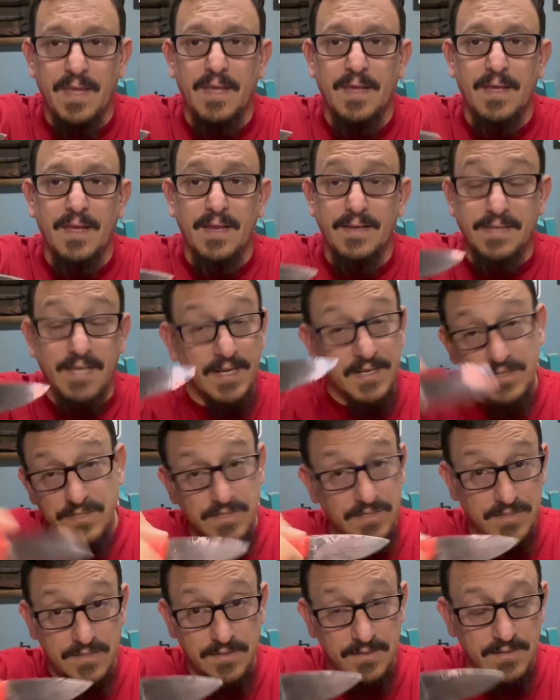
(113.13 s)
It takes
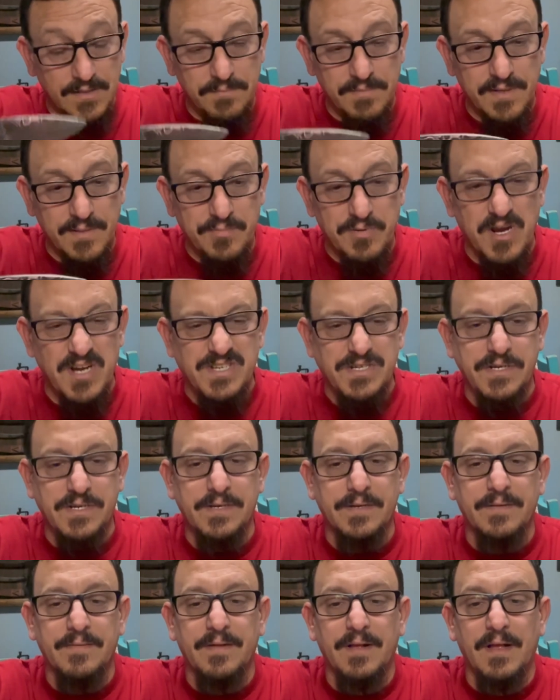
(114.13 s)
just a little bit of pressure.
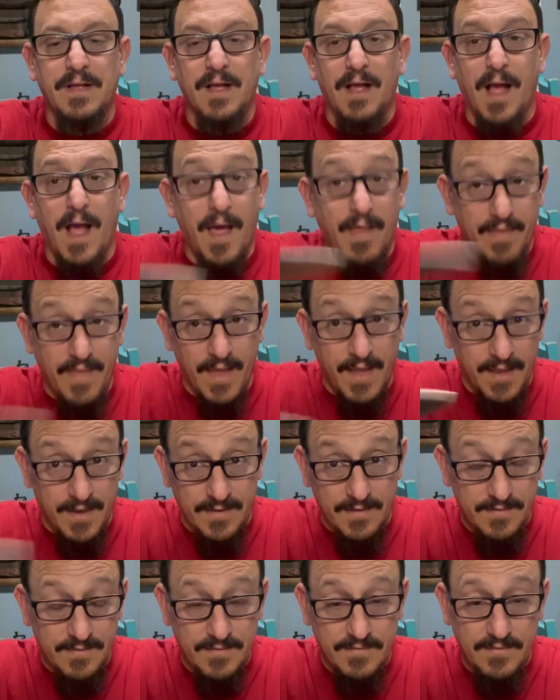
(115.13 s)
And
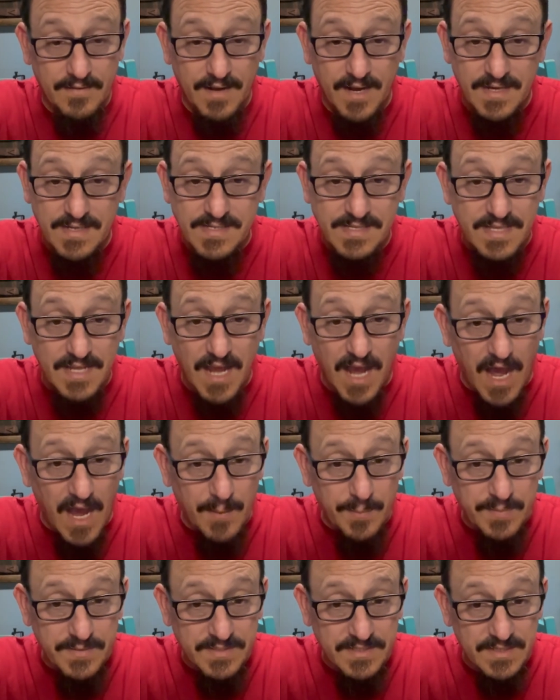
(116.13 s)
then it's the
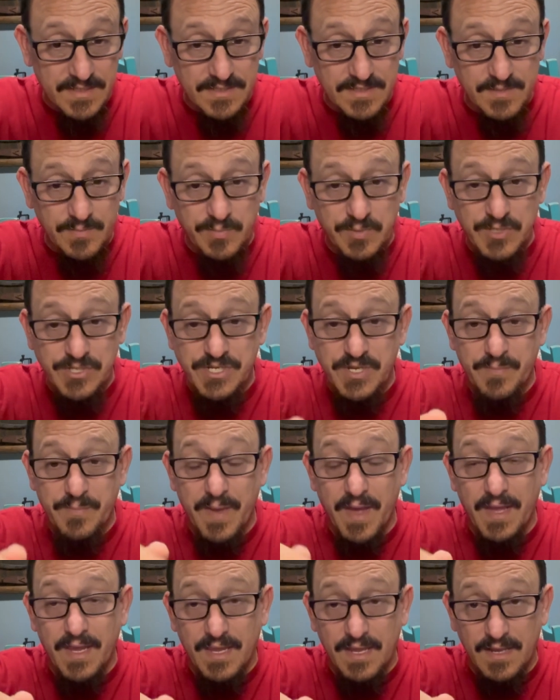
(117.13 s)
opposite to push it
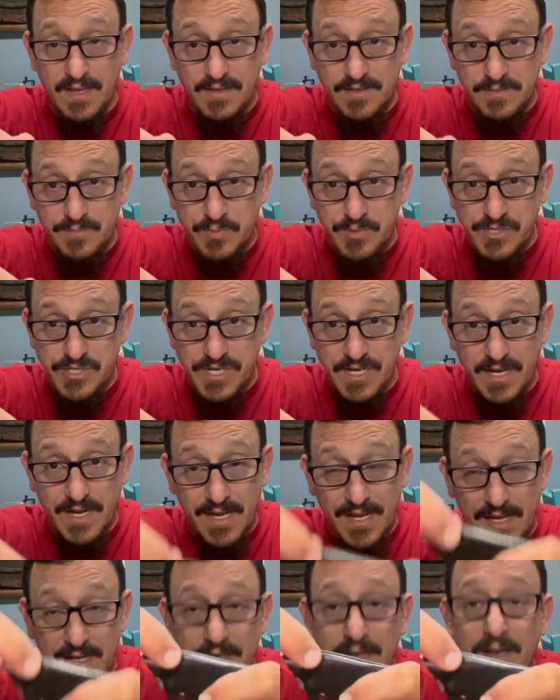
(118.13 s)
back in. You're pushing again